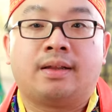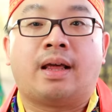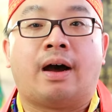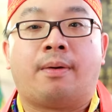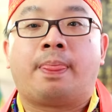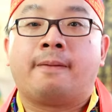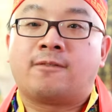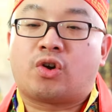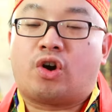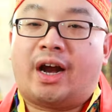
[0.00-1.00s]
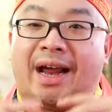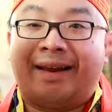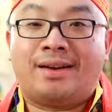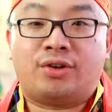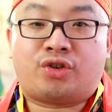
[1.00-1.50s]
Now, your
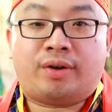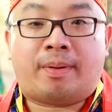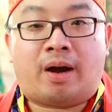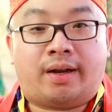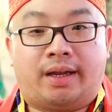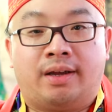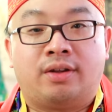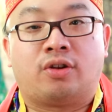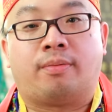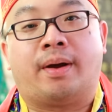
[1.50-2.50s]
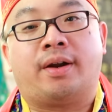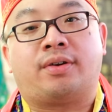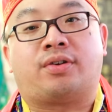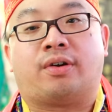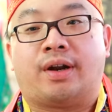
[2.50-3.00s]
energy body, no matter
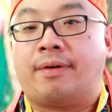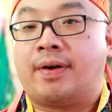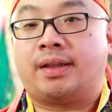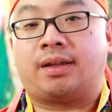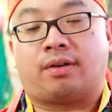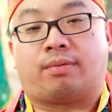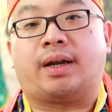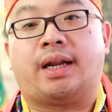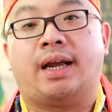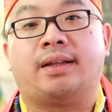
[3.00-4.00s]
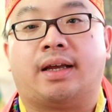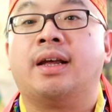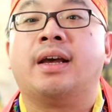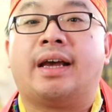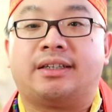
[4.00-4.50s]
you're left-handed or right-handed,
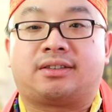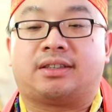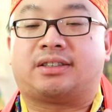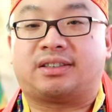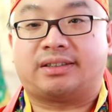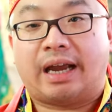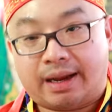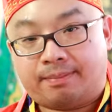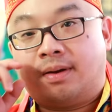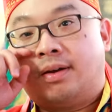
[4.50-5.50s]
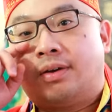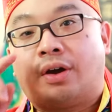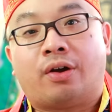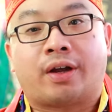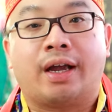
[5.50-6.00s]
is the same,
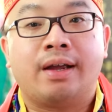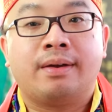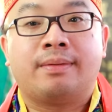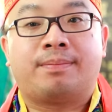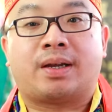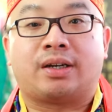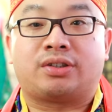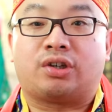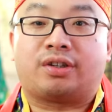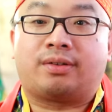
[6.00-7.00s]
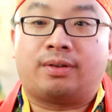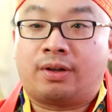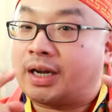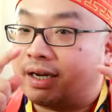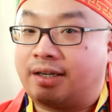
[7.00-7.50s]
okay? Because
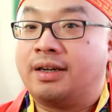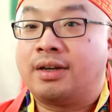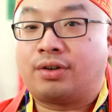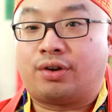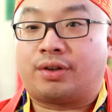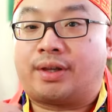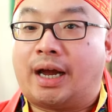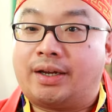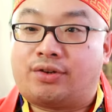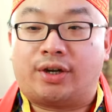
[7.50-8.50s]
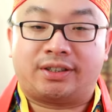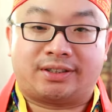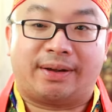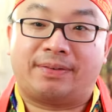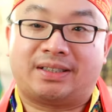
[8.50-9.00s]
look at it, your
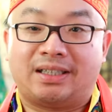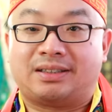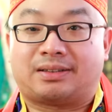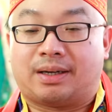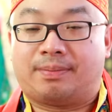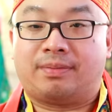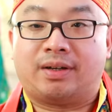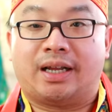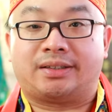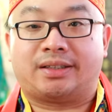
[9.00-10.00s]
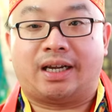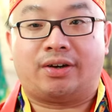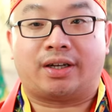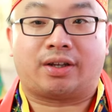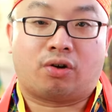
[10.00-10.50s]
digestive system, let's say,
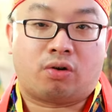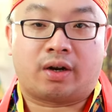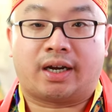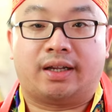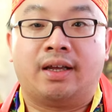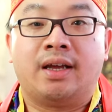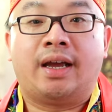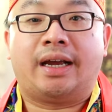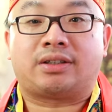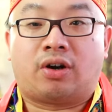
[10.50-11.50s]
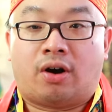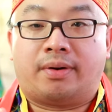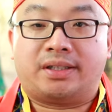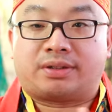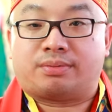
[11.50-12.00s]
okay, the organ is
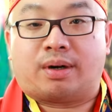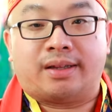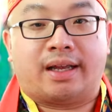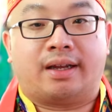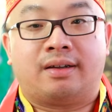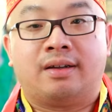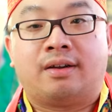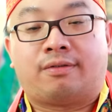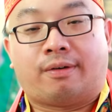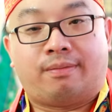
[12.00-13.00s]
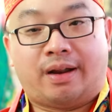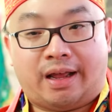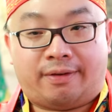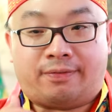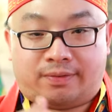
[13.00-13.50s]
always running from
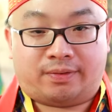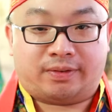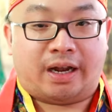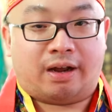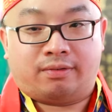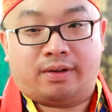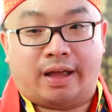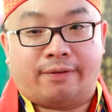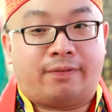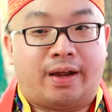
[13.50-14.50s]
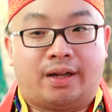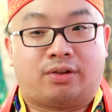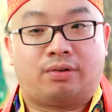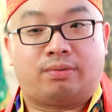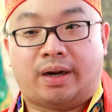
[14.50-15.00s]
left down, left, and
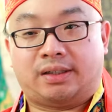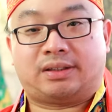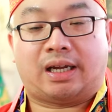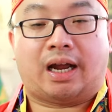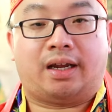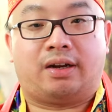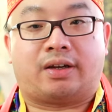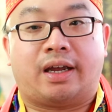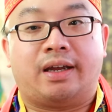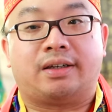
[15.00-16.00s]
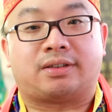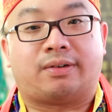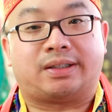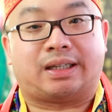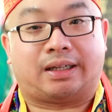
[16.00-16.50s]
to right side, okay? It's
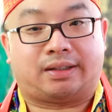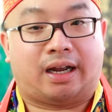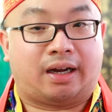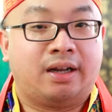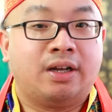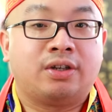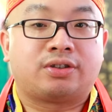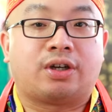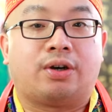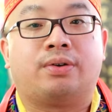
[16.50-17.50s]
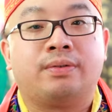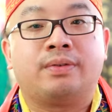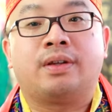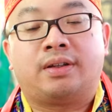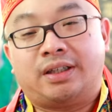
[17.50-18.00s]
always like that. So
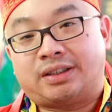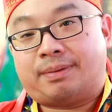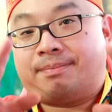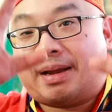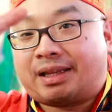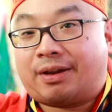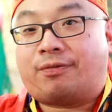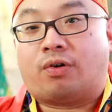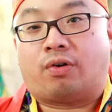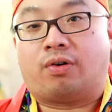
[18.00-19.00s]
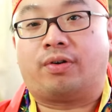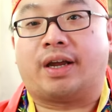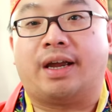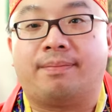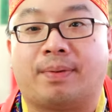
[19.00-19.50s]
this is a metaphor,
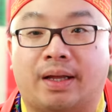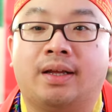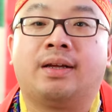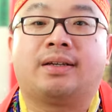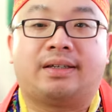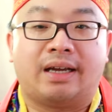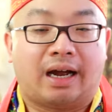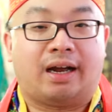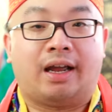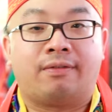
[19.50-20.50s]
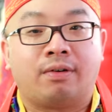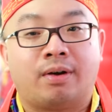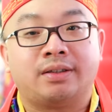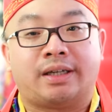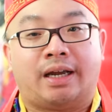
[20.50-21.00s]
okay? But yeah,
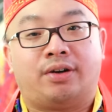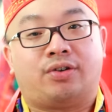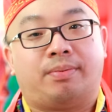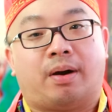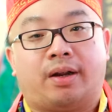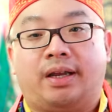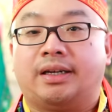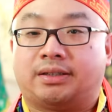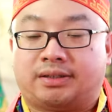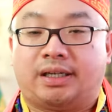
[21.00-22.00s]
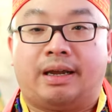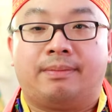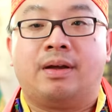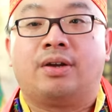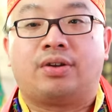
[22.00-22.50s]
everyone's energy body is the same.
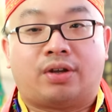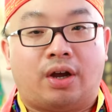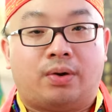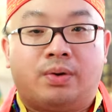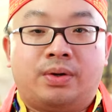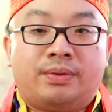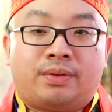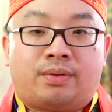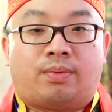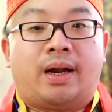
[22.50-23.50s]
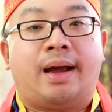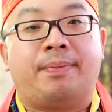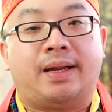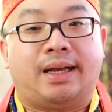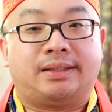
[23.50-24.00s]
So what
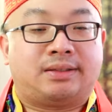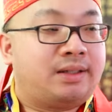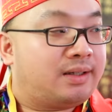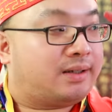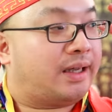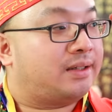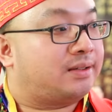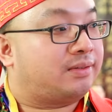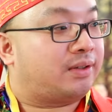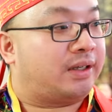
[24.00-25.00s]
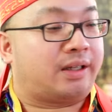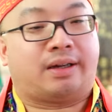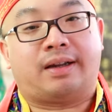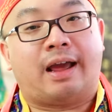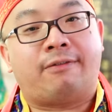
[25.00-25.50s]
happened is, things in the
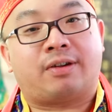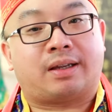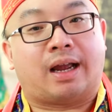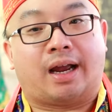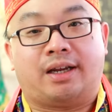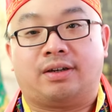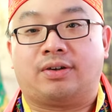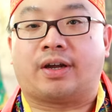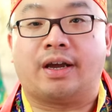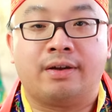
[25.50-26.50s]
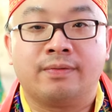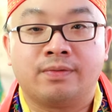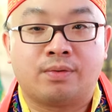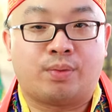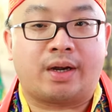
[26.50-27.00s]
left side, okay,
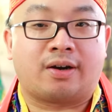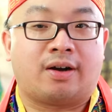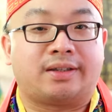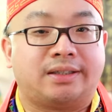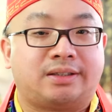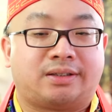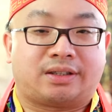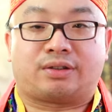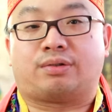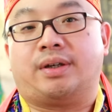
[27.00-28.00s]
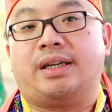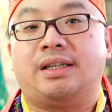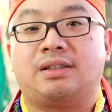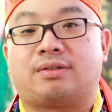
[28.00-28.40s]
we call this the green